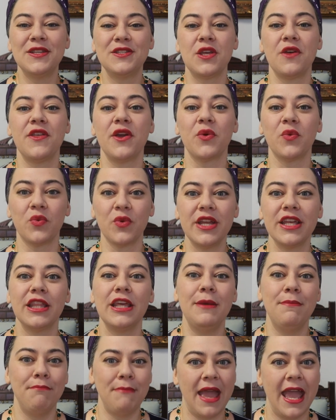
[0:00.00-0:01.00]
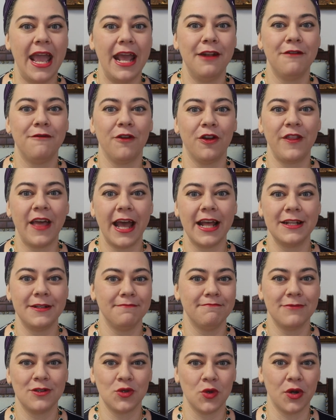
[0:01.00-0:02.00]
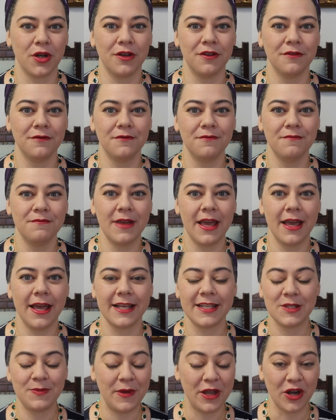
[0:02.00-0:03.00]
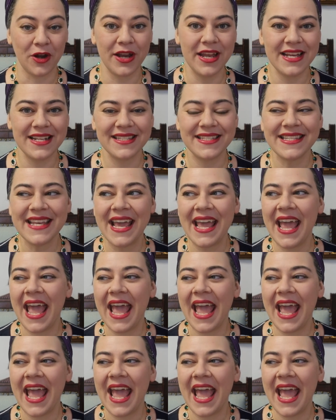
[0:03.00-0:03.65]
So they're really made for that sort of experience.